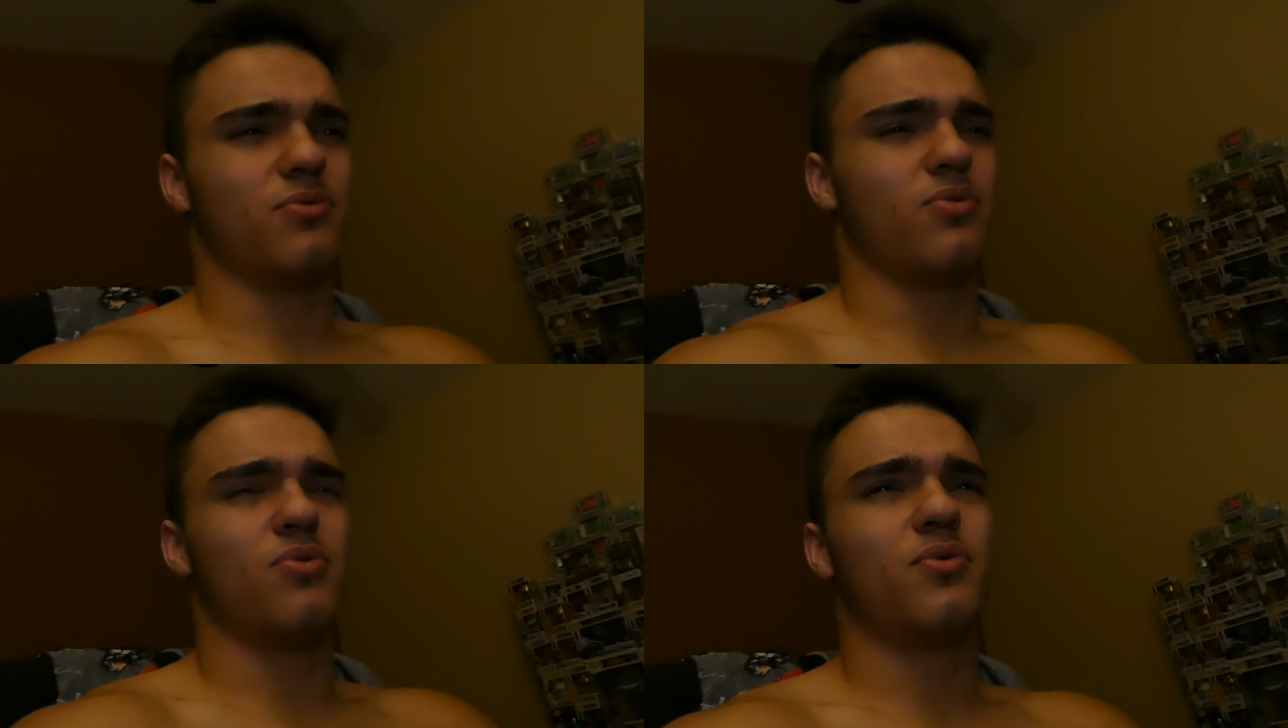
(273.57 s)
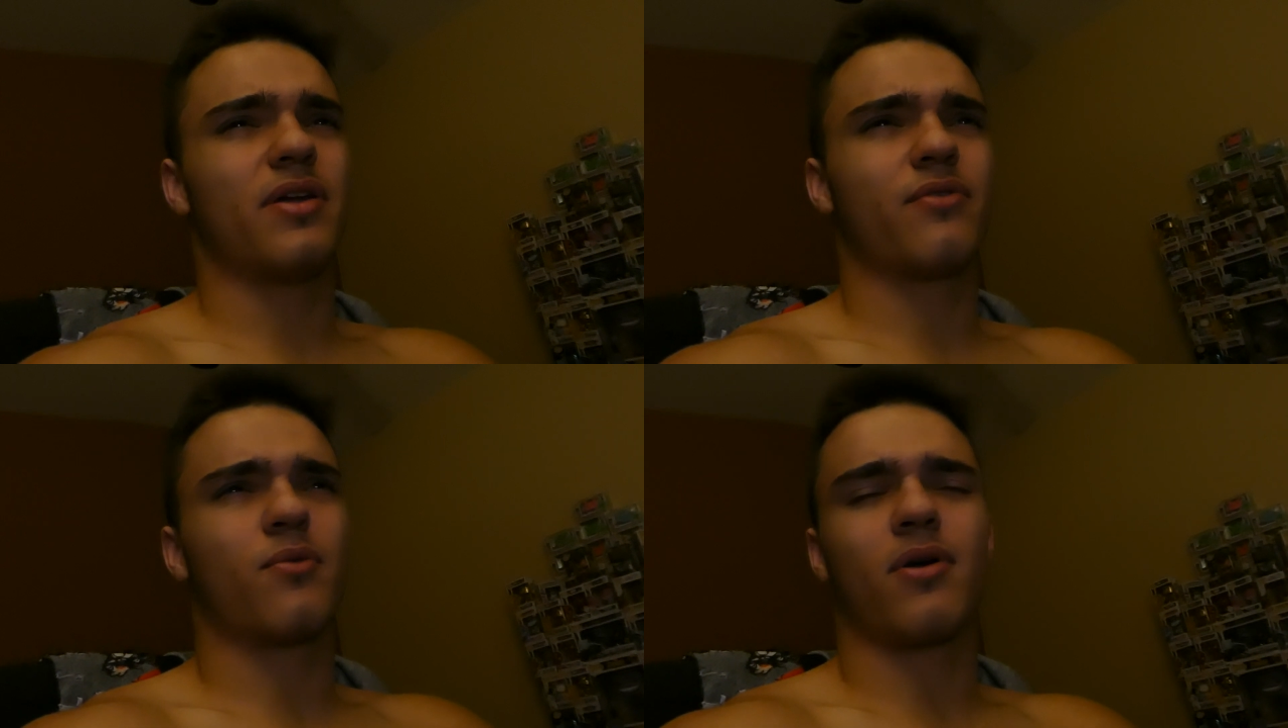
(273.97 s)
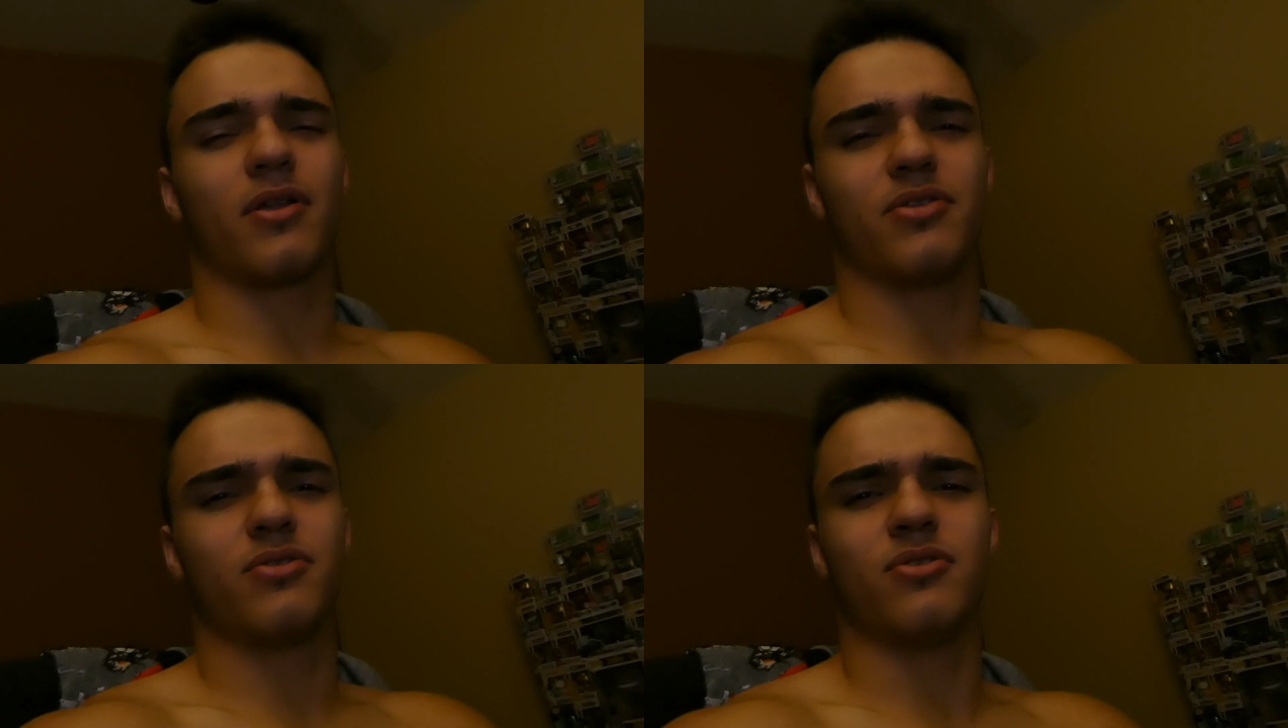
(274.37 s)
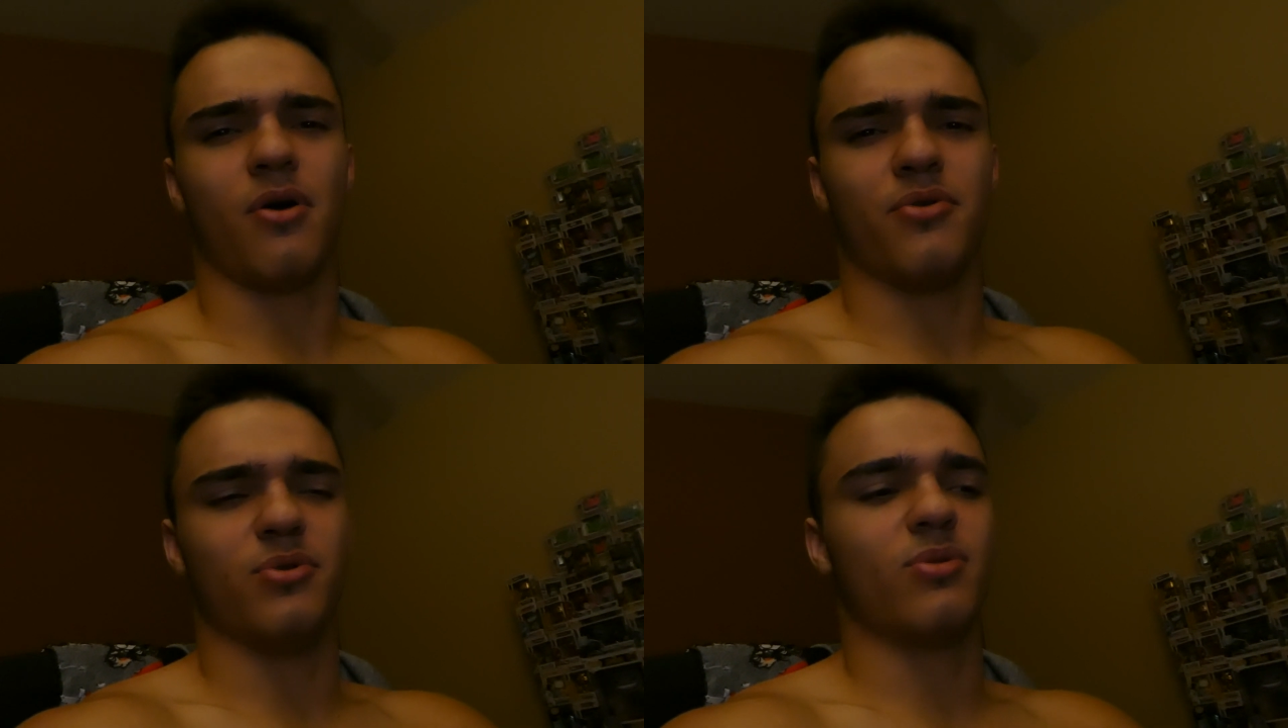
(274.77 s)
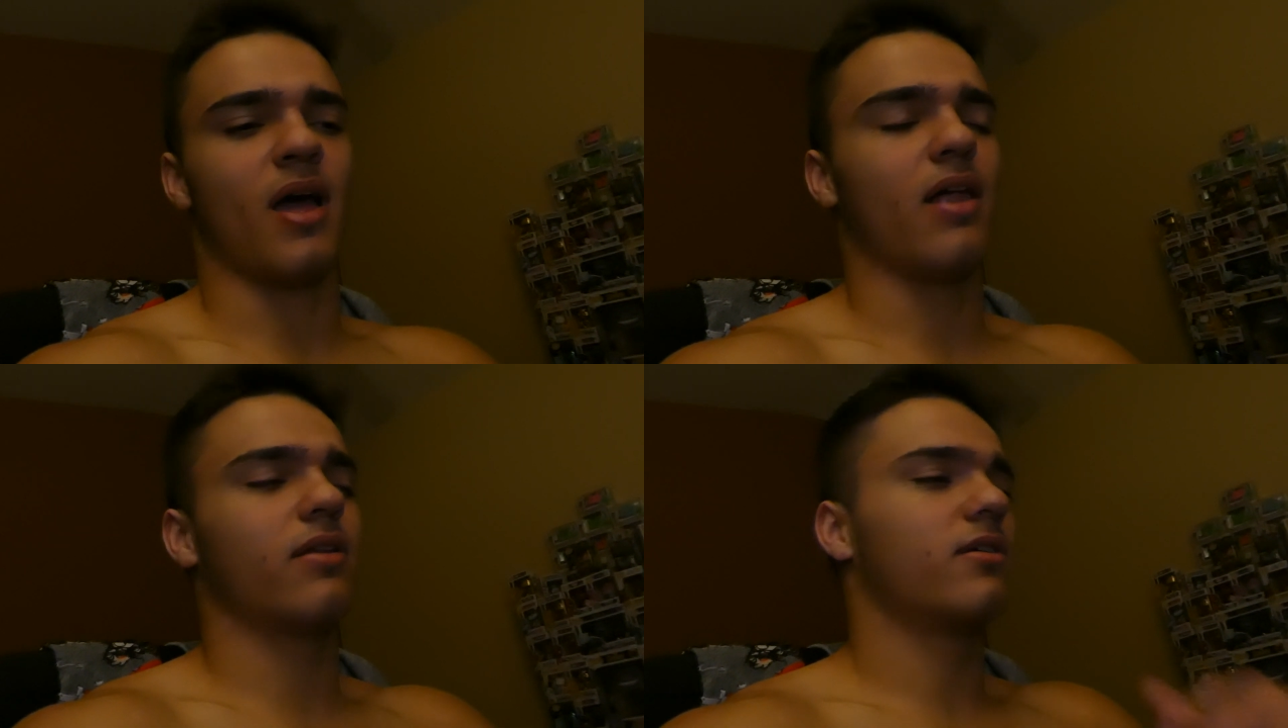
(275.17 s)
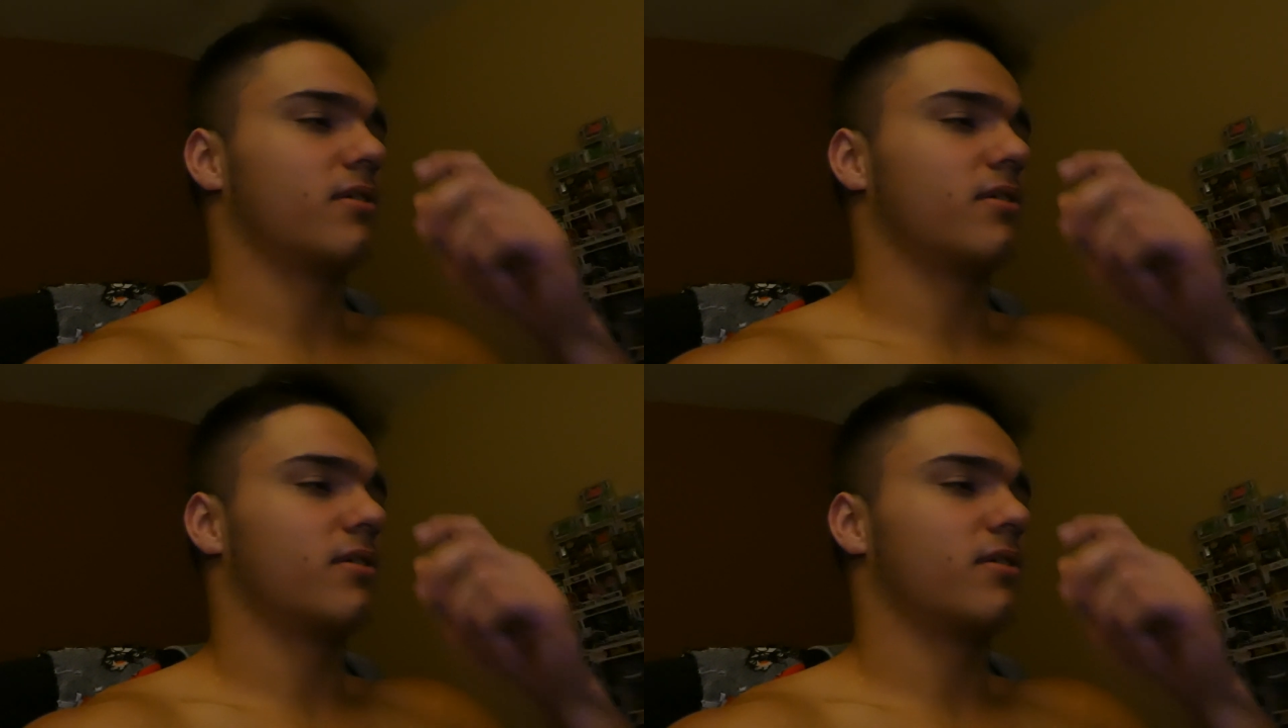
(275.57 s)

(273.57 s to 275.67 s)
who would ever want to go do that?